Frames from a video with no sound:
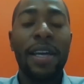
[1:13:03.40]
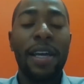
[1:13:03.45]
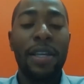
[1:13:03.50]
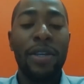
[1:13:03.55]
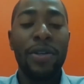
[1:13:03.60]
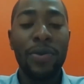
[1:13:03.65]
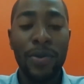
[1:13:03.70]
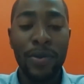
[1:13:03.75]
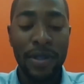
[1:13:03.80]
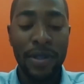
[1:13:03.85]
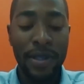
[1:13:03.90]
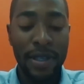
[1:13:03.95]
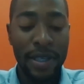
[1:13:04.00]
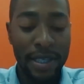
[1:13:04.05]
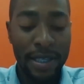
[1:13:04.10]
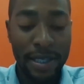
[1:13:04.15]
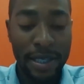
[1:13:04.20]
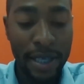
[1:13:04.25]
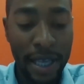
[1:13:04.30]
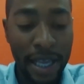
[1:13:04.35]

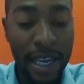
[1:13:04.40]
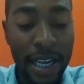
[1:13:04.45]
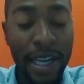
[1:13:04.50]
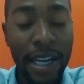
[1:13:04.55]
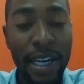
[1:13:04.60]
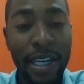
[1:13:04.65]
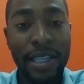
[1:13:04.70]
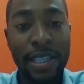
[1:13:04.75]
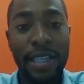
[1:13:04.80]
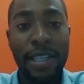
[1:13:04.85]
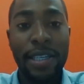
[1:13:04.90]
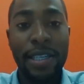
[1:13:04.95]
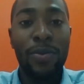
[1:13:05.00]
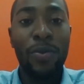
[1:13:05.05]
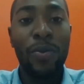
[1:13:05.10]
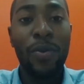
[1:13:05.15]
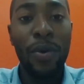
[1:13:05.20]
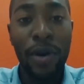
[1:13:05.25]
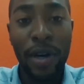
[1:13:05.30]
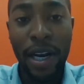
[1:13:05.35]
uses English as
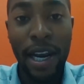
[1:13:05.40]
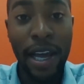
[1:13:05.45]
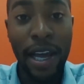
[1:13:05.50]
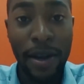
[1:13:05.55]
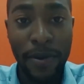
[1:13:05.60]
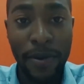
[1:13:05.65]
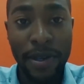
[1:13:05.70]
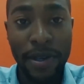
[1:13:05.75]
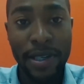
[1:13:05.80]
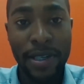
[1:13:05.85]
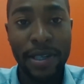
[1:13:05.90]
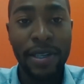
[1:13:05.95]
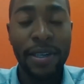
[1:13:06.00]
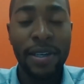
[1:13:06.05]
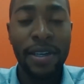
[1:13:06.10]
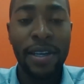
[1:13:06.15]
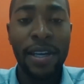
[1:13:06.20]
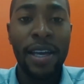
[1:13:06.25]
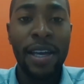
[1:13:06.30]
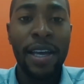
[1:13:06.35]
work language.
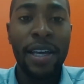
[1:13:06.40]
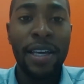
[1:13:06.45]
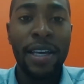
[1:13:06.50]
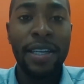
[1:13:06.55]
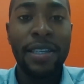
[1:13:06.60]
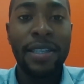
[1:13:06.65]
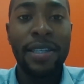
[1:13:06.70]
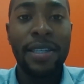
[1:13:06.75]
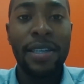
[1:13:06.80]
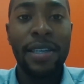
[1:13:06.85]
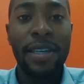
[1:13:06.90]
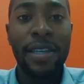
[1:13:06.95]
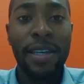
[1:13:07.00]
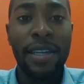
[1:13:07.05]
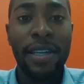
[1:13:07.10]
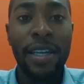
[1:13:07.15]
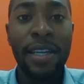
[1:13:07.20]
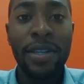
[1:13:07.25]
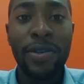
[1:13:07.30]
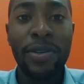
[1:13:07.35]
It's
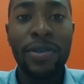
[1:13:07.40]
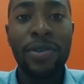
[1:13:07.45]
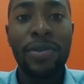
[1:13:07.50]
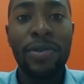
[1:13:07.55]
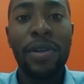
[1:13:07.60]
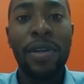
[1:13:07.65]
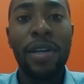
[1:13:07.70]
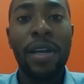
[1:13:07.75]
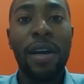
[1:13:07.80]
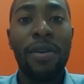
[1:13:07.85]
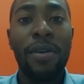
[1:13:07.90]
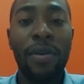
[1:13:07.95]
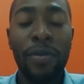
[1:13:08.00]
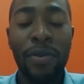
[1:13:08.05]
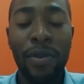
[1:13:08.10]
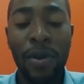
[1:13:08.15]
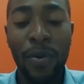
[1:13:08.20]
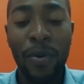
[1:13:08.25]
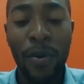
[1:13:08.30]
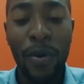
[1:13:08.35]
an industry
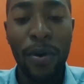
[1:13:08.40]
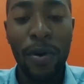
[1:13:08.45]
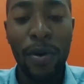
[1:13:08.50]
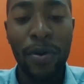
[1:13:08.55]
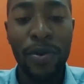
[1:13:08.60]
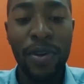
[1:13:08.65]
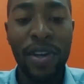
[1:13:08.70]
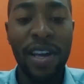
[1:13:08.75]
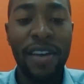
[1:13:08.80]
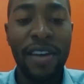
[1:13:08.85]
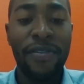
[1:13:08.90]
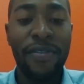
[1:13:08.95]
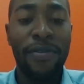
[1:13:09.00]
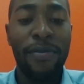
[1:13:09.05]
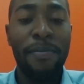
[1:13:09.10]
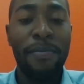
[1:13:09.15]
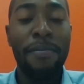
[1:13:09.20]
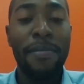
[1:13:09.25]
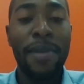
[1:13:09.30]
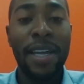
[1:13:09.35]
around the world. We have
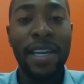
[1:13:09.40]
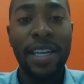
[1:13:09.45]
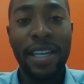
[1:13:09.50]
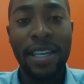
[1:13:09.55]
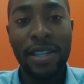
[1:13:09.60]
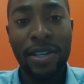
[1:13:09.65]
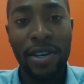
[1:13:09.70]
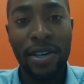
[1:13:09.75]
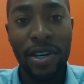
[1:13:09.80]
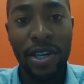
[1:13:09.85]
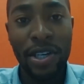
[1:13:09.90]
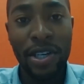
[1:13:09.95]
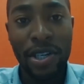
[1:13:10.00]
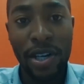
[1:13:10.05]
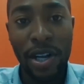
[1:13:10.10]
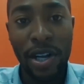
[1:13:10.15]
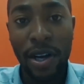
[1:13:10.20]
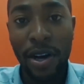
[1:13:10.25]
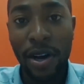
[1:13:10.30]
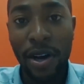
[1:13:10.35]
many
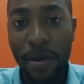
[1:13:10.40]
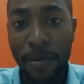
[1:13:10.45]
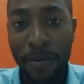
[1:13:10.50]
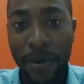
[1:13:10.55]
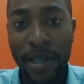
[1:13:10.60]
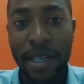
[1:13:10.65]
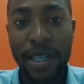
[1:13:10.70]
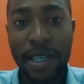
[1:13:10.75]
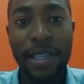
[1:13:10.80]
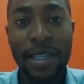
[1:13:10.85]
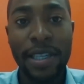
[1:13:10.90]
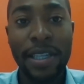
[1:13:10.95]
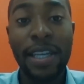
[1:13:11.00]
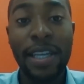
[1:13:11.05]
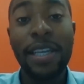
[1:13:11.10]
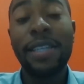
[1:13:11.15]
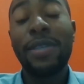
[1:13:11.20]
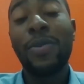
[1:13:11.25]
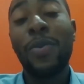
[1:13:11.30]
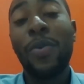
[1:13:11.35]
international companies.
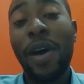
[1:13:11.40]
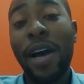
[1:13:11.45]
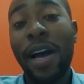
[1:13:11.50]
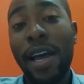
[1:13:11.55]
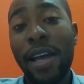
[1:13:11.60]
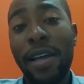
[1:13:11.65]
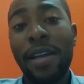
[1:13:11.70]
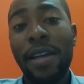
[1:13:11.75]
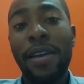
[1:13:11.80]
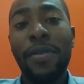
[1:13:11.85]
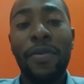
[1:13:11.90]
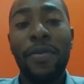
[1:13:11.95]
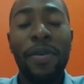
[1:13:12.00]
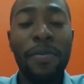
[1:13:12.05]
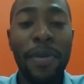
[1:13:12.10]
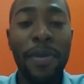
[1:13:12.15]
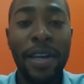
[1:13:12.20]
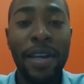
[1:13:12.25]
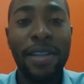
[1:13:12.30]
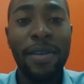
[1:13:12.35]
That's why we
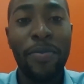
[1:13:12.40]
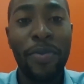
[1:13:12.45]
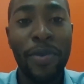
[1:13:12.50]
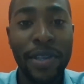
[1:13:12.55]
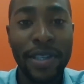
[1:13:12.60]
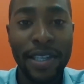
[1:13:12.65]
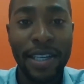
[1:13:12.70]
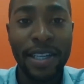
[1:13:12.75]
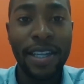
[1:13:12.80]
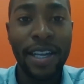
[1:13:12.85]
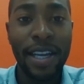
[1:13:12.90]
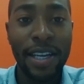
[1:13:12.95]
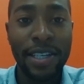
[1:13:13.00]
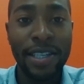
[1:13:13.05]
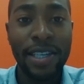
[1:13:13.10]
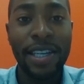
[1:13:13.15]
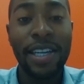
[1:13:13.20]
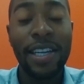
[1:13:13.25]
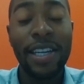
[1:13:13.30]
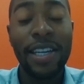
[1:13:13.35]
made the
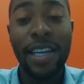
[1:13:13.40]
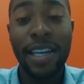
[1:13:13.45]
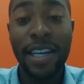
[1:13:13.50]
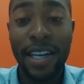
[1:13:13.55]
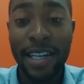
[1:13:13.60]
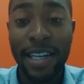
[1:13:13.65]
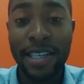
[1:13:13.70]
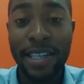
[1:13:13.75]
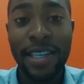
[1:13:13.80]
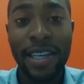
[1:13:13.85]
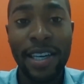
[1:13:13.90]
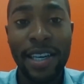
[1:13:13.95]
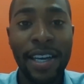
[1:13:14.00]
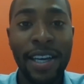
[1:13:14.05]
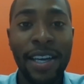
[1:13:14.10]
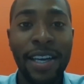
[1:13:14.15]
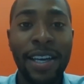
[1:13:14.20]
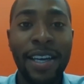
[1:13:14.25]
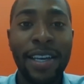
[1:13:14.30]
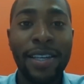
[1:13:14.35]
presentation in English
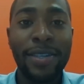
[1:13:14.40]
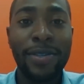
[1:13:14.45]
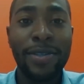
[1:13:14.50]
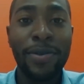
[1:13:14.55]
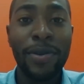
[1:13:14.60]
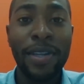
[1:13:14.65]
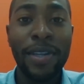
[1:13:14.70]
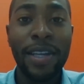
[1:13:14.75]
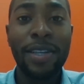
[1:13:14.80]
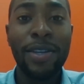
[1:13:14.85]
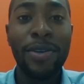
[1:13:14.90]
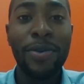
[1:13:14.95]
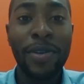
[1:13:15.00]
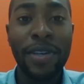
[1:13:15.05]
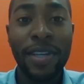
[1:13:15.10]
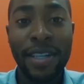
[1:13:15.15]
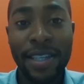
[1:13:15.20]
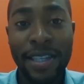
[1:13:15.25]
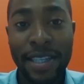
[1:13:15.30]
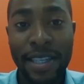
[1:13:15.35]
so that you
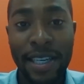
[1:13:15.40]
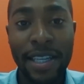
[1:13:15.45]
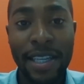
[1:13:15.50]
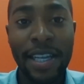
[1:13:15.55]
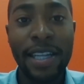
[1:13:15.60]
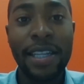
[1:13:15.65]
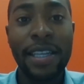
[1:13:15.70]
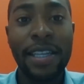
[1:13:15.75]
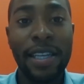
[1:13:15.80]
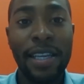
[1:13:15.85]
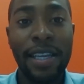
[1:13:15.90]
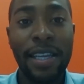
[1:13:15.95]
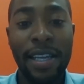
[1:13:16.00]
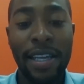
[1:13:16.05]
can see that